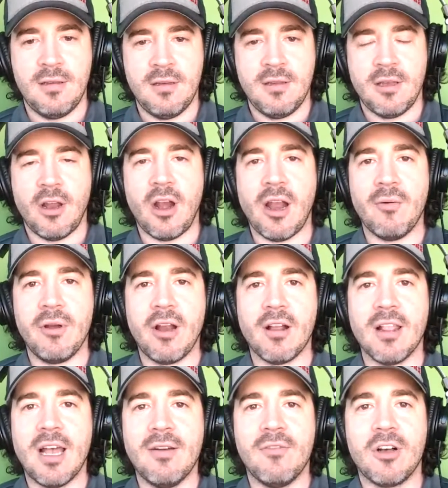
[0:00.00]
All right, we are
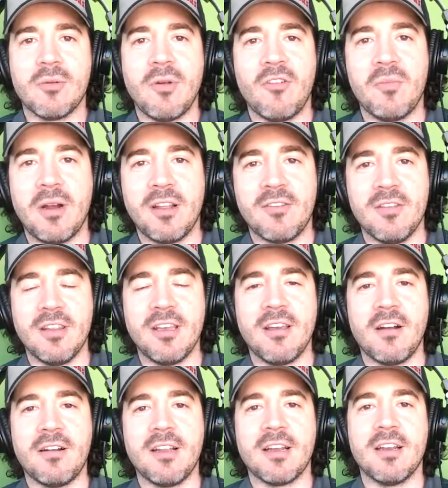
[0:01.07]
live. Welcome, everybody, to the
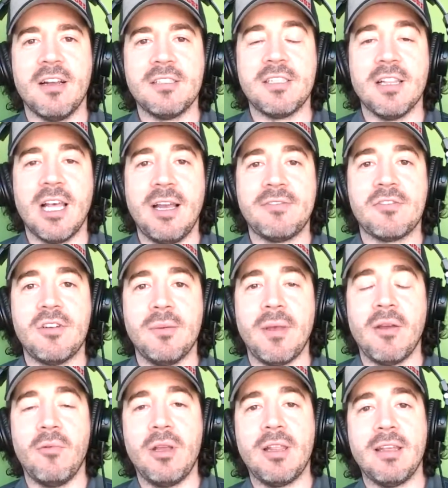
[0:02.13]
Gunner Technology
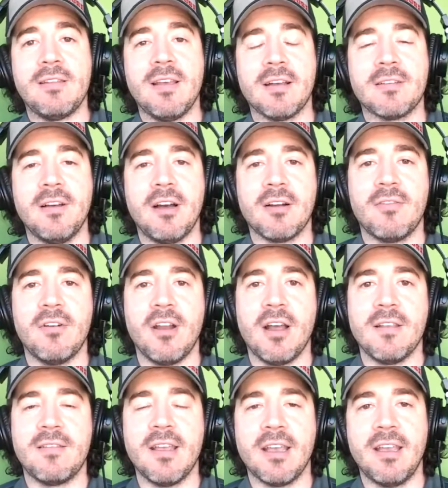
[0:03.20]
Livestream, a weekly tech talk for
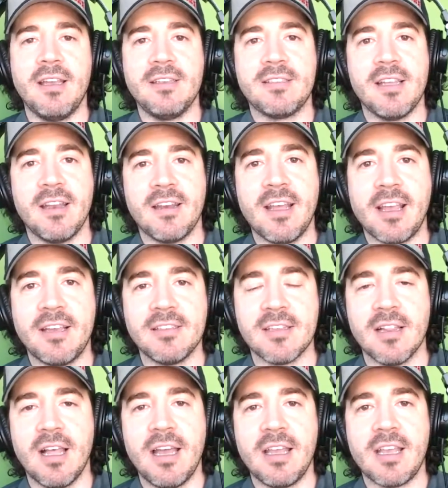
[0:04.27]
non-techies and techies
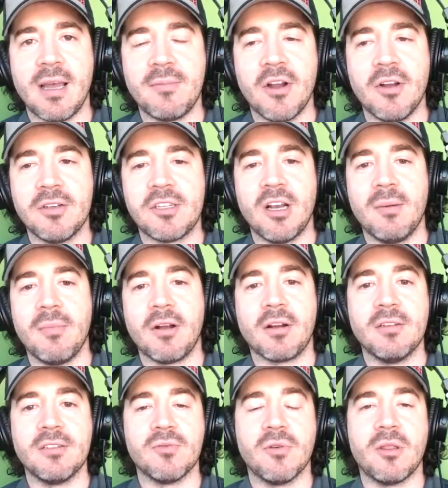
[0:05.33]
alike. I'm your host, Harry
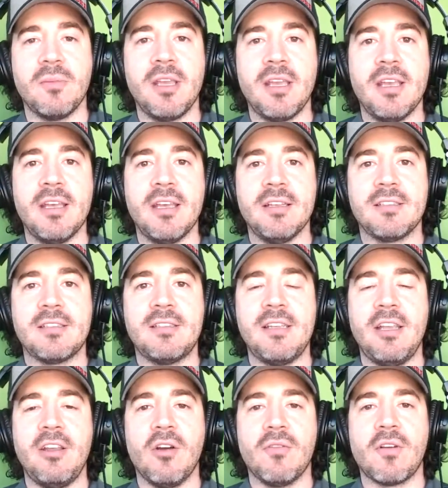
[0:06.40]
Americans. With me is
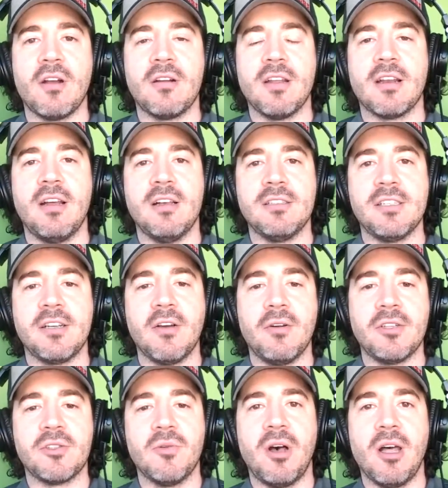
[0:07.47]
CEO of Gunner Technology,
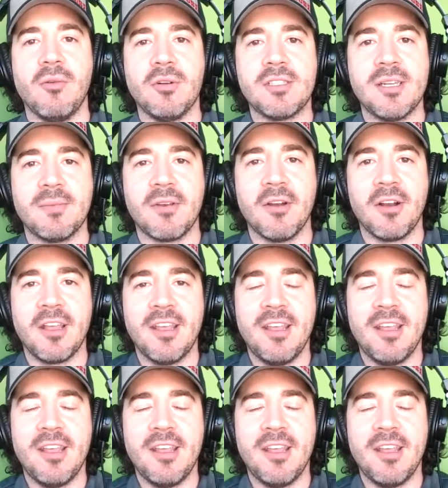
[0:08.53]
Cody Swan. What's up, Cody?